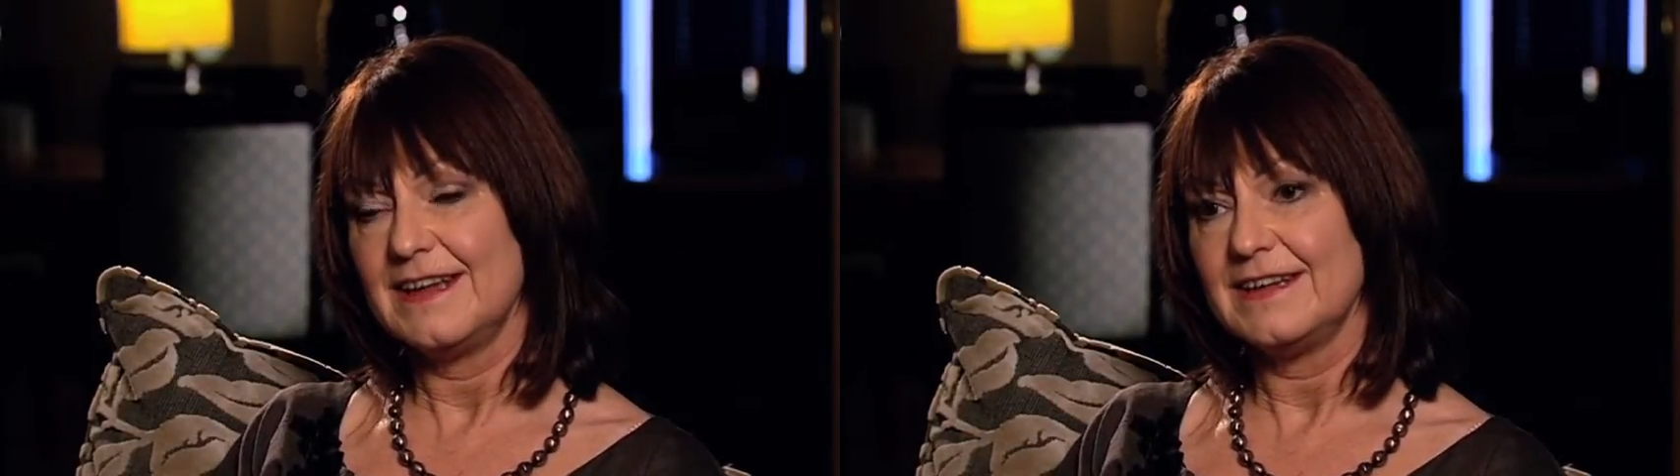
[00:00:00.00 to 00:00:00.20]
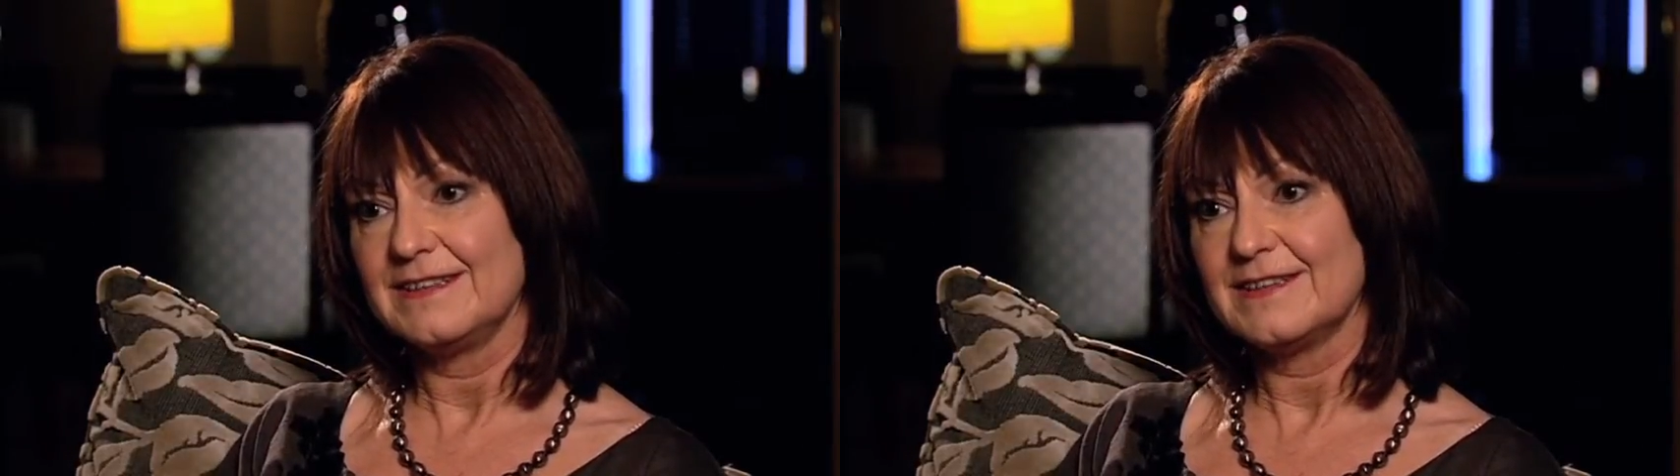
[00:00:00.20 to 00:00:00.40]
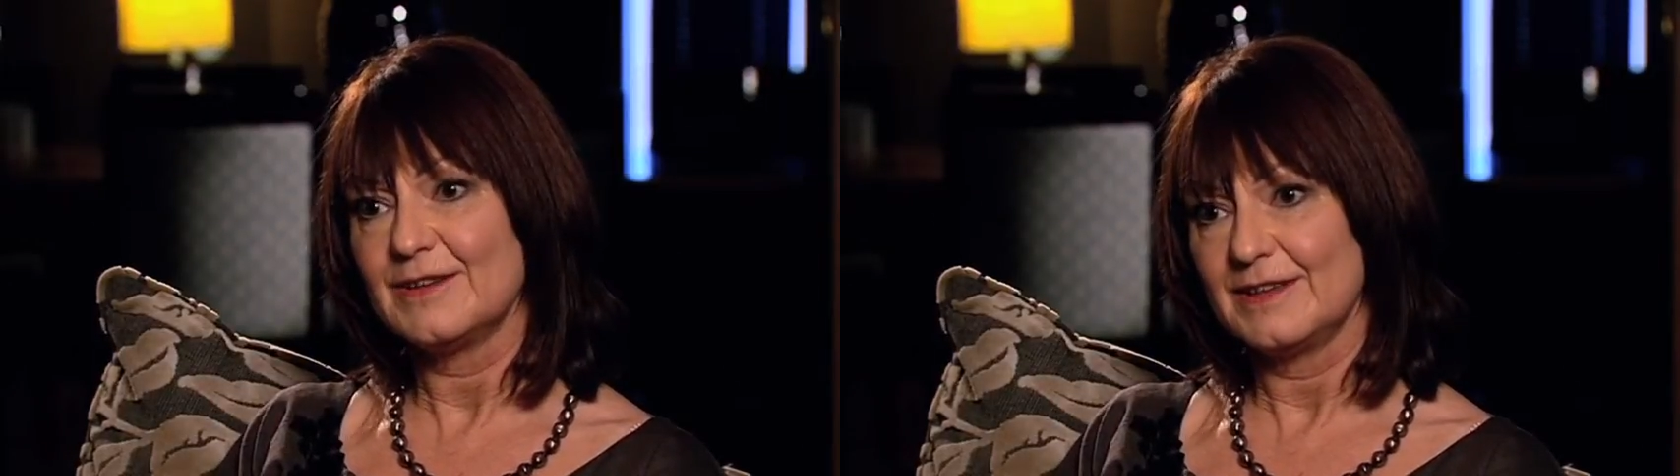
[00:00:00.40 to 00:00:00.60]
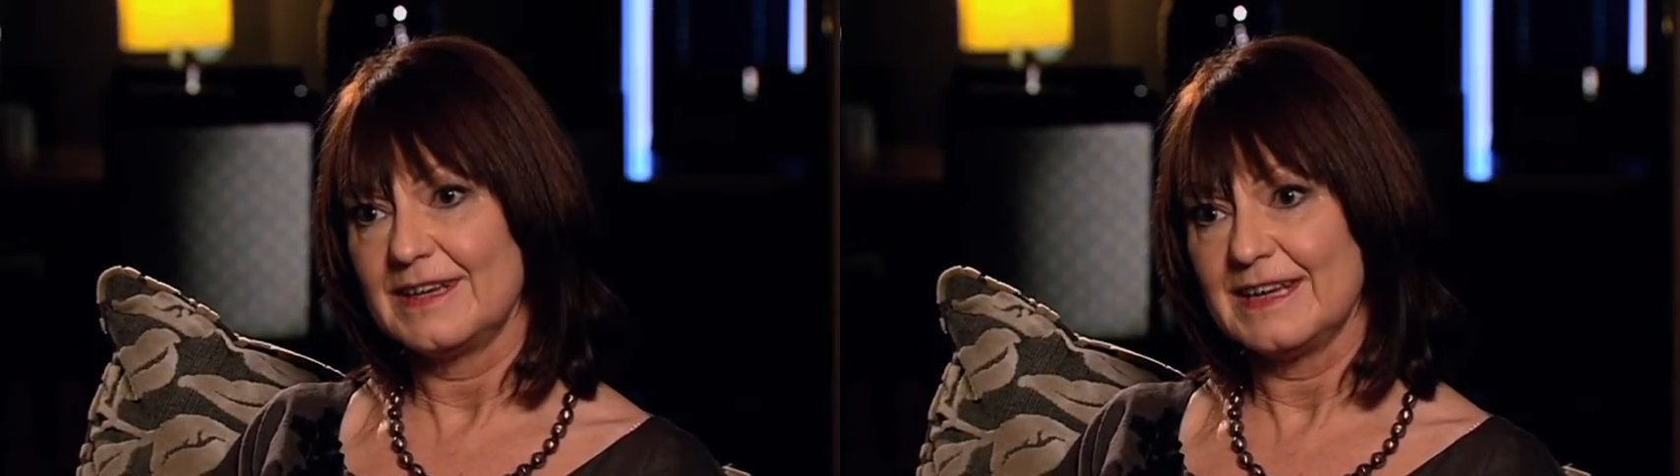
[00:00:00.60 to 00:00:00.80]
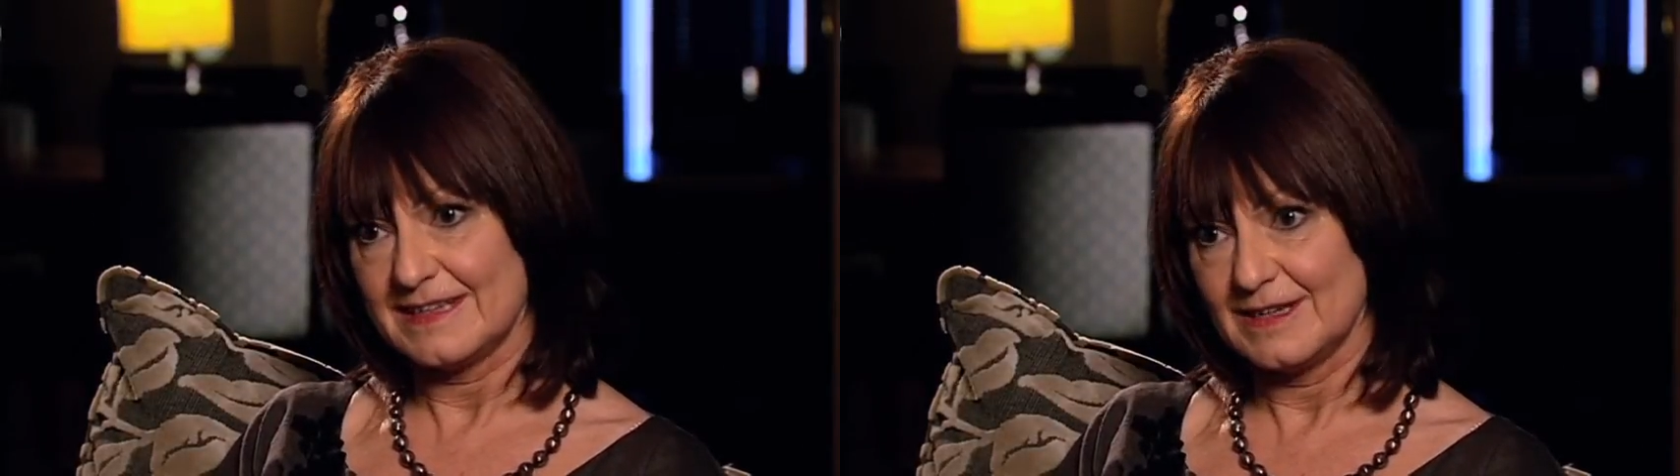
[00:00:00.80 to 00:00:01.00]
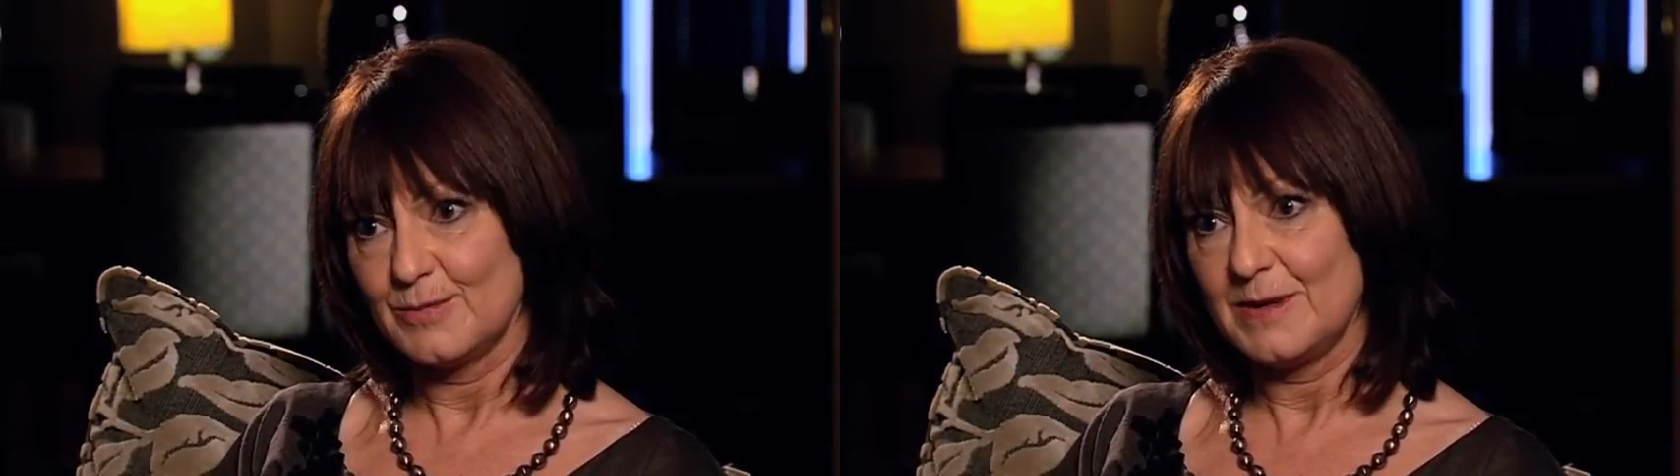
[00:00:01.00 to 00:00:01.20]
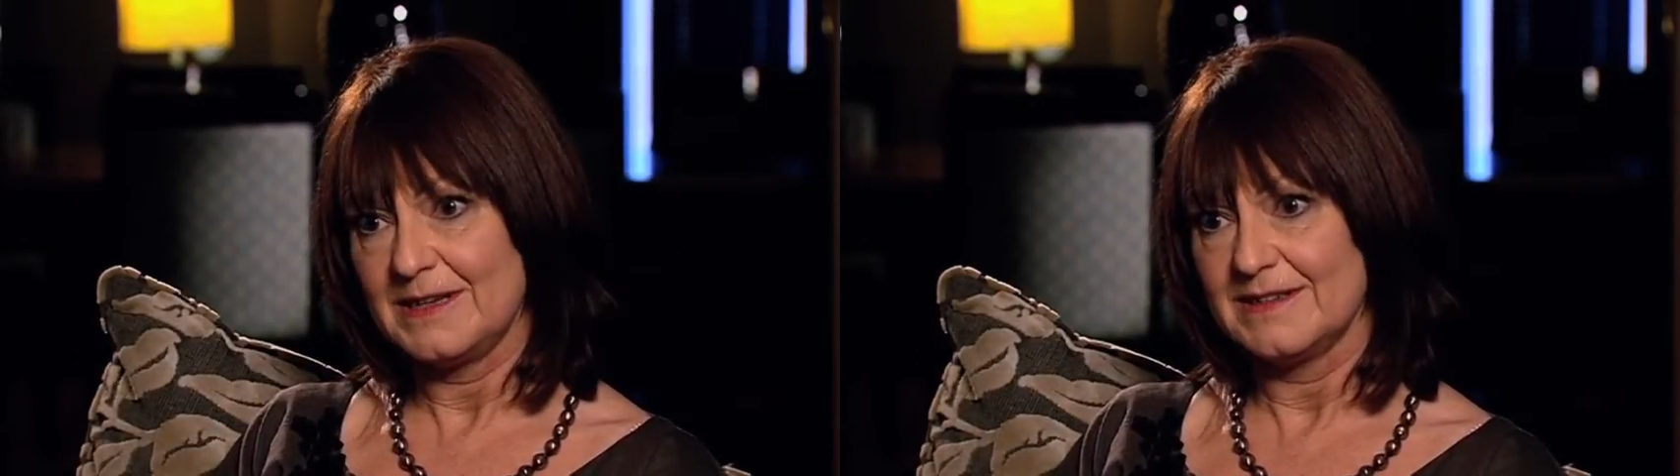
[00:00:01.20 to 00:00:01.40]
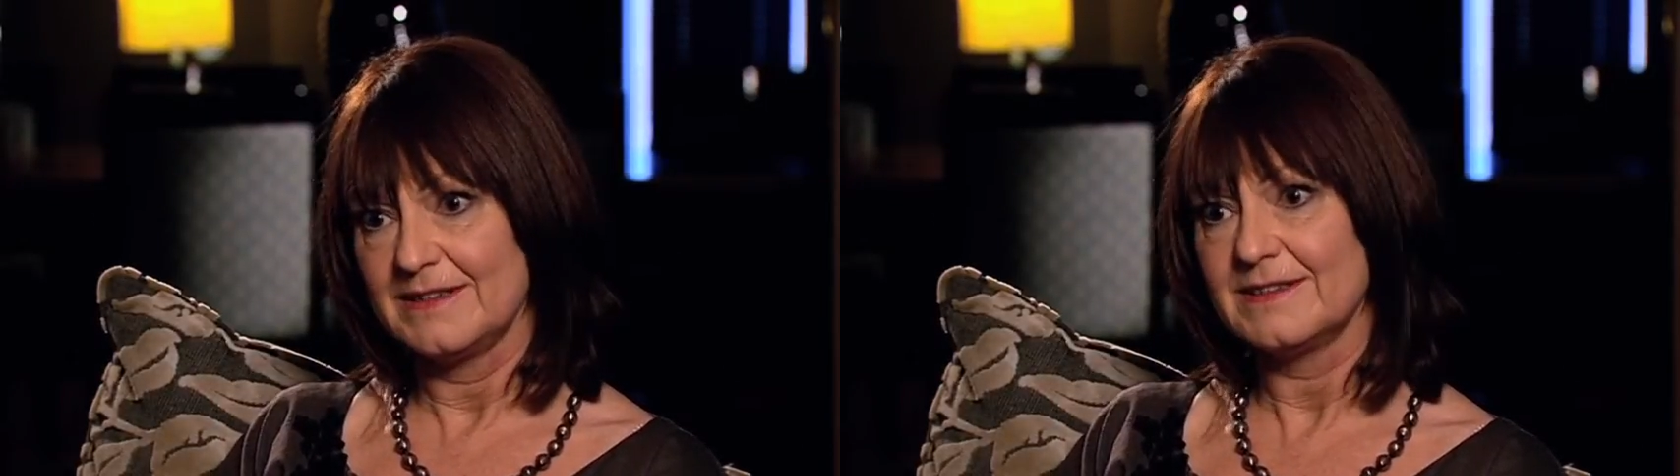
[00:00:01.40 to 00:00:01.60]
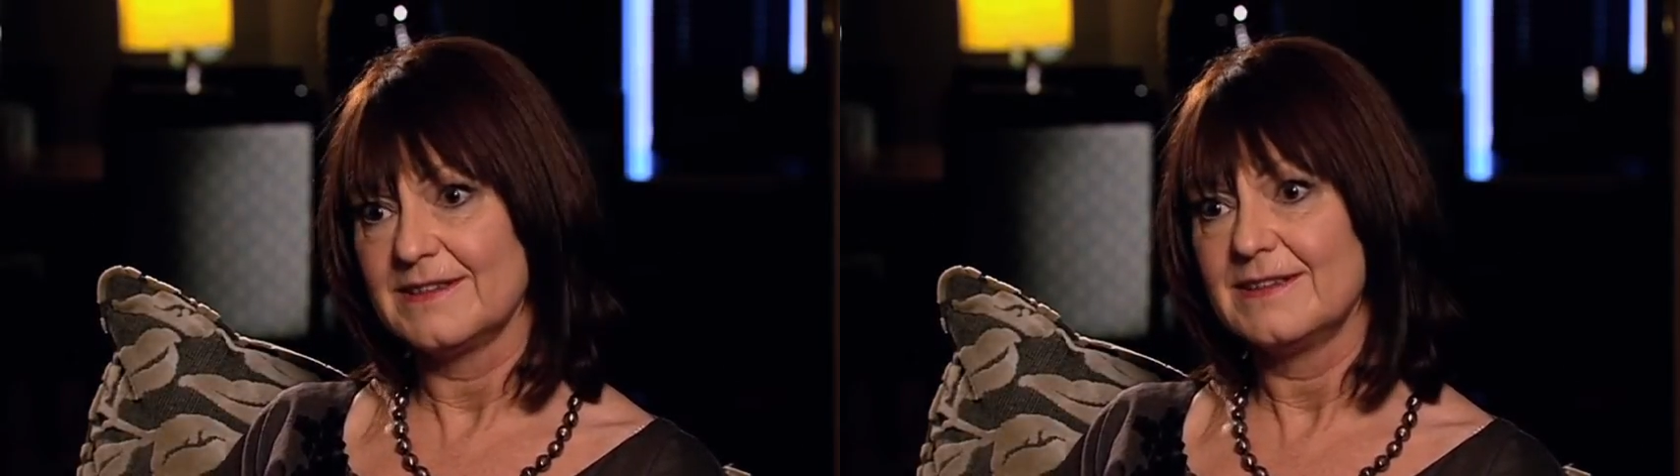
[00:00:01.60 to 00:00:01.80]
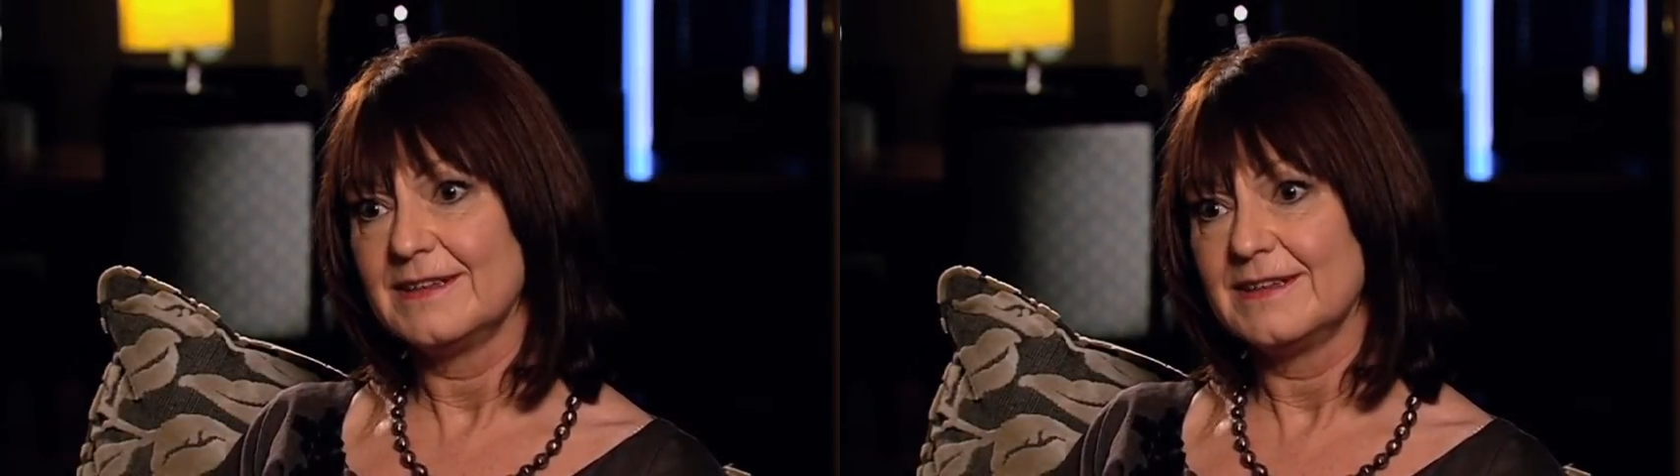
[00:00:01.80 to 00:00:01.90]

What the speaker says: and get independent